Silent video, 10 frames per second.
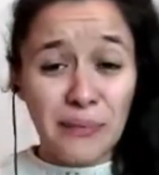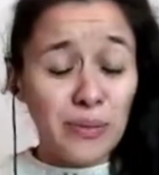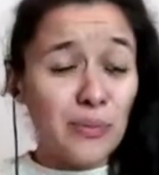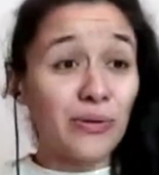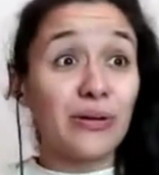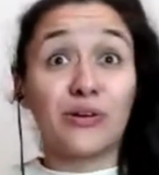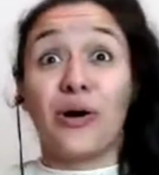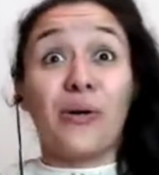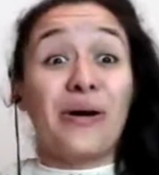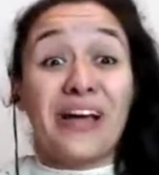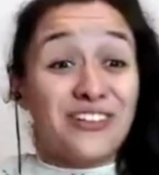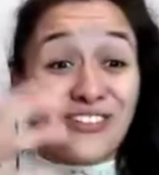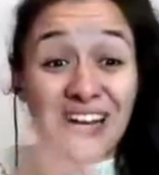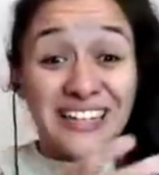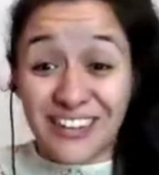People go and
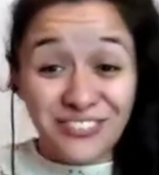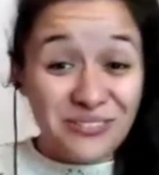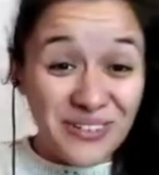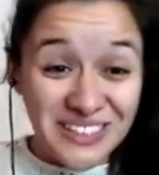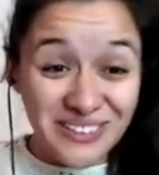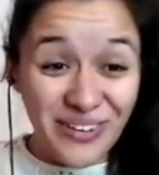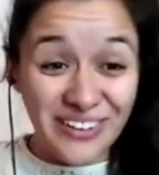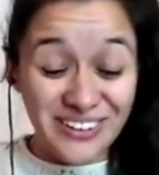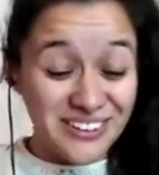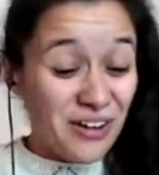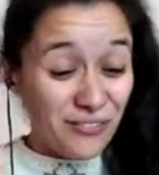try different business models.